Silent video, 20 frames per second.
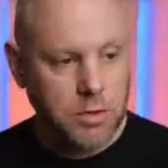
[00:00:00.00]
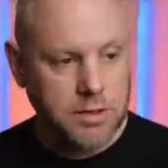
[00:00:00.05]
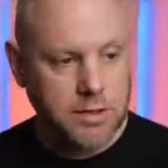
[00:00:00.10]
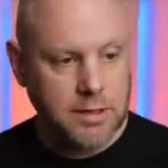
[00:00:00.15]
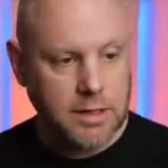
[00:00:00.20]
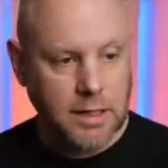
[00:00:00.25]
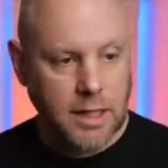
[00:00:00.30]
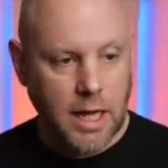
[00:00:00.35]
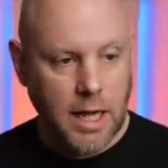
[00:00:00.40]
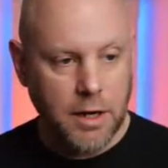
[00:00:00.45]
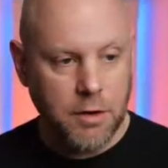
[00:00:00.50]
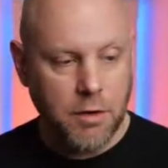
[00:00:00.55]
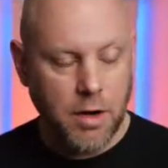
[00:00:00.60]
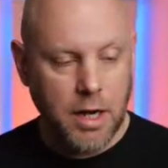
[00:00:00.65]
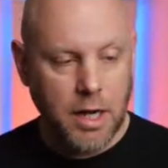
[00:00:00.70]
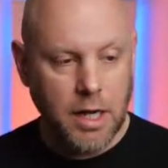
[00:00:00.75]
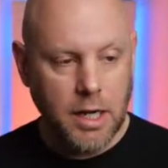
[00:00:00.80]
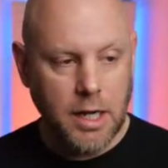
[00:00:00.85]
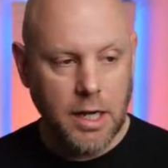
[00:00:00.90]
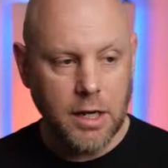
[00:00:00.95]
slide
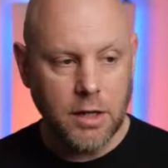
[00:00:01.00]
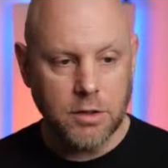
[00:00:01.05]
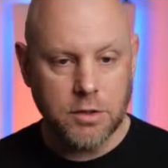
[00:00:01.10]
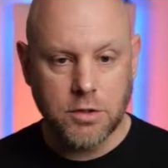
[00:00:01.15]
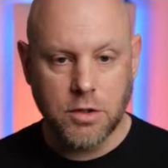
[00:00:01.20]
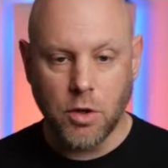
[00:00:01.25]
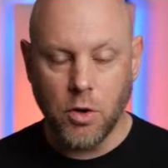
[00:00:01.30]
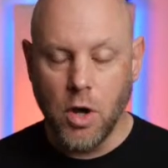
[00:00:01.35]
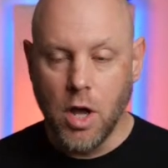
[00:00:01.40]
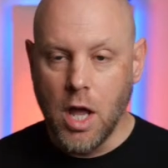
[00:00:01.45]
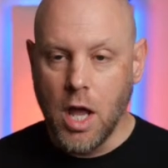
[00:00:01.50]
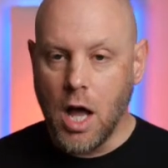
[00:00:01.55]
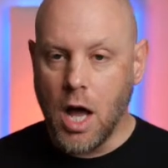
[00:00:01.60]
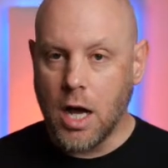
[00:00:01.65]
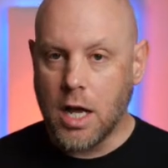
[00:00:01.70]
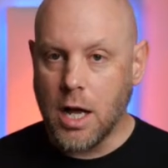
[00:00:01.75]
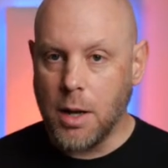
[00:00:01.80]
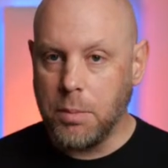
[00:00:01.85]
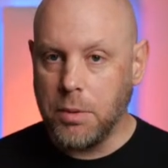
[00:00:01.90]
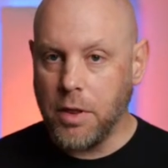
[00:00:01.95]
right in here. So
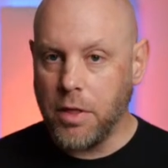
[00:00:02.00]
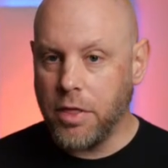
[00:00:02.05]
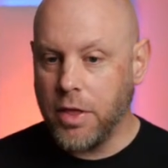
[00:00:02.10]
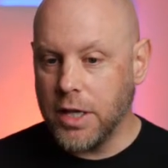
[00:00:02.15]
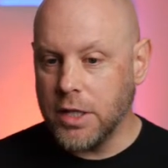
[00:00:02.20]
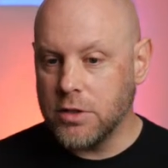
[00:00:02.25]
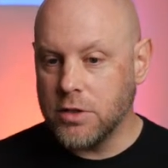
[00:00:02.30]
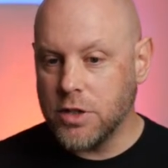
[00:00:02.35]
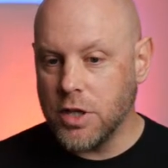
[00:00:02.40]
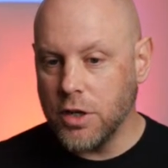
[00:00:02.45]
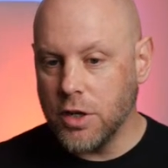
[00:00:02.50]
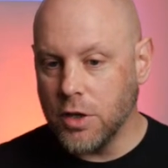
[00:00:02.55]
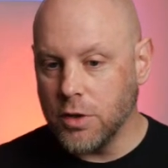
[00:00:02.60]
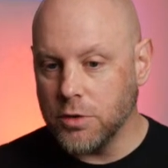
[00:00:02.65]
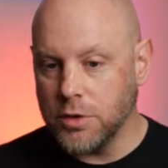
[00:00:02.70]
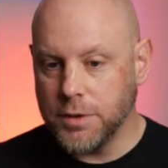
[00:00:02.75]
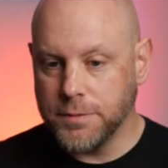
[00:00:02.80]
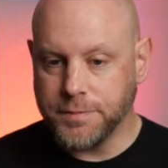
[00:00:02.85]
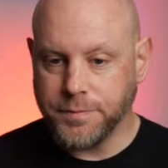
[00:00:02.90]
a couple of things to note.